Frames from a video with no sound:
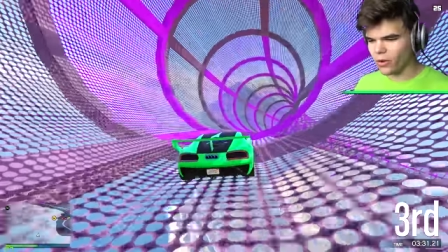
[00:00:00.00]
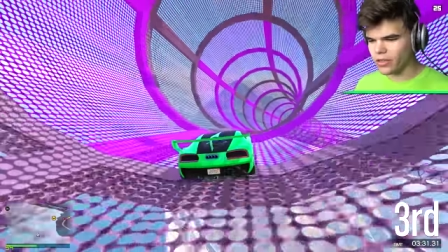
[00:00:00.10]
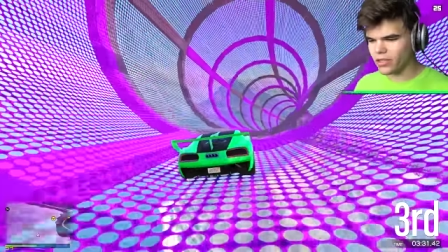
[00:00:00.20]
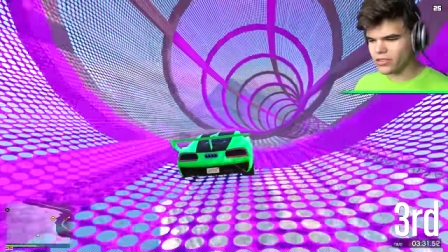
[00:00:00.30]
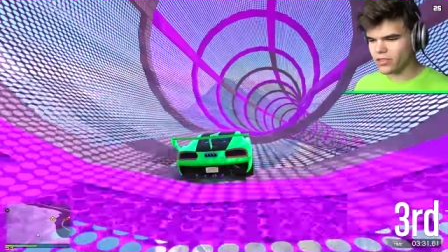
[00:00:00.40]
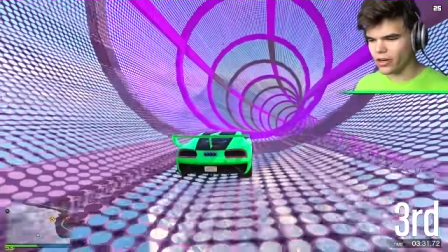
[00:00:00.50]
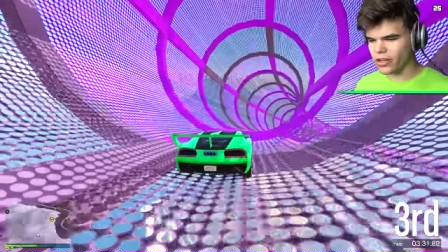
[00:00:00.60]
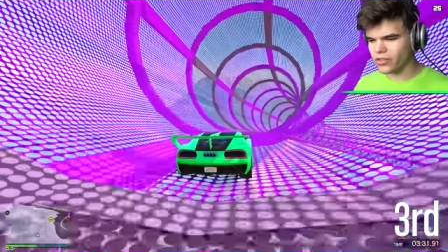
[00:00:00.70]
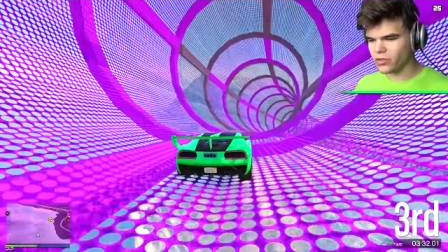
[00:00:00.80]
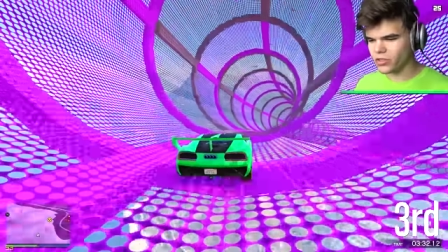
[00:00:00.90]
only turn
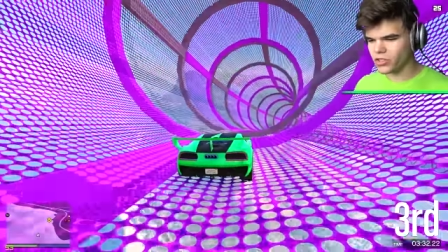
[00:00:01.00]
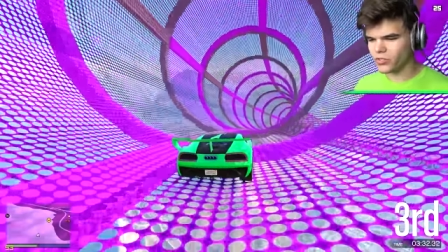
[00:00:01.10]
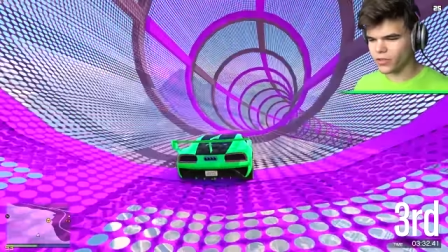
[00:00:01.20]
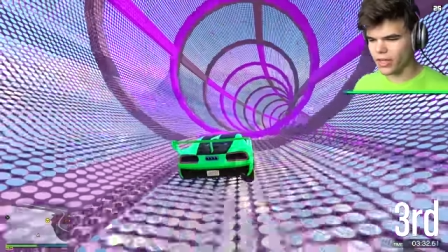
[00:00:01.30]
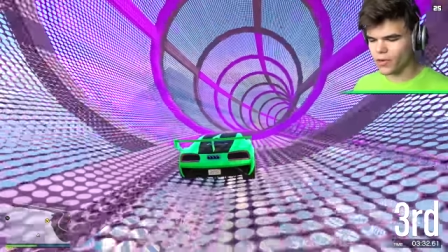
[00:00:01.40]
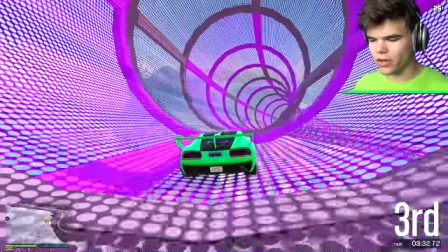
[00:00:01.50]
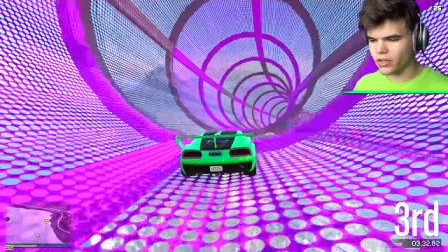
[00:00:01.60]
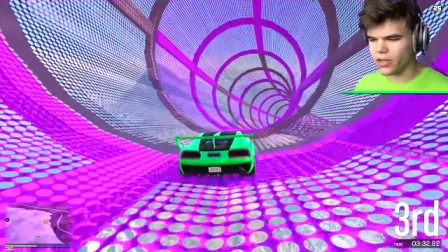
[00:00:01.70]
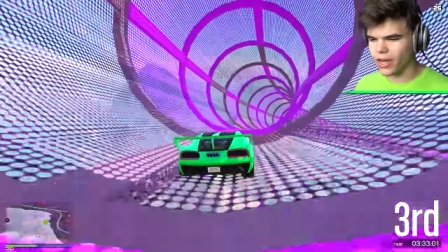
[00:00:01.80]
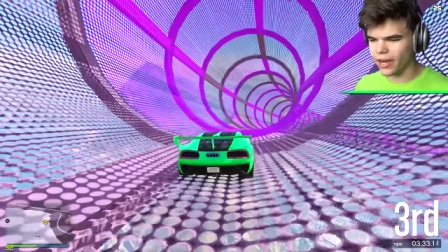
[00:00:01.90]
into a tree when
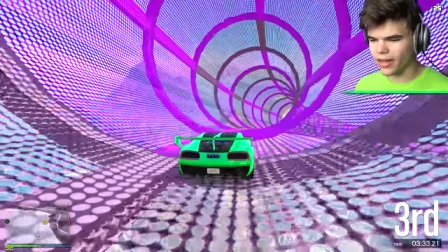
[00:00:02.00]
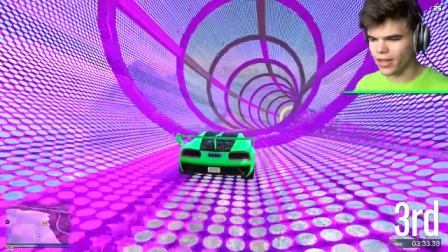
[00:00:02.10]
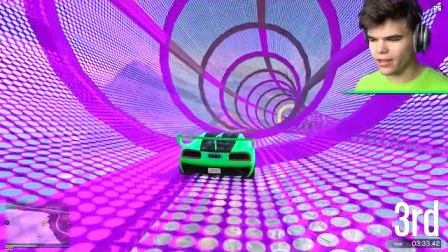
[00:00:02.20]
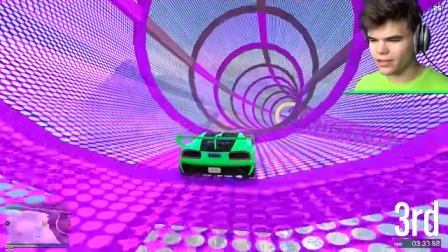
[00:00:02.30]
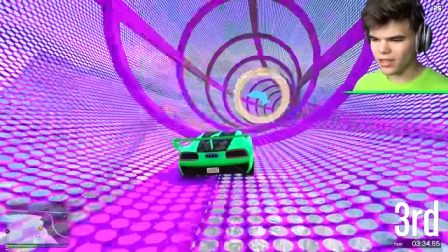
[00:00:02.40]
you cut it?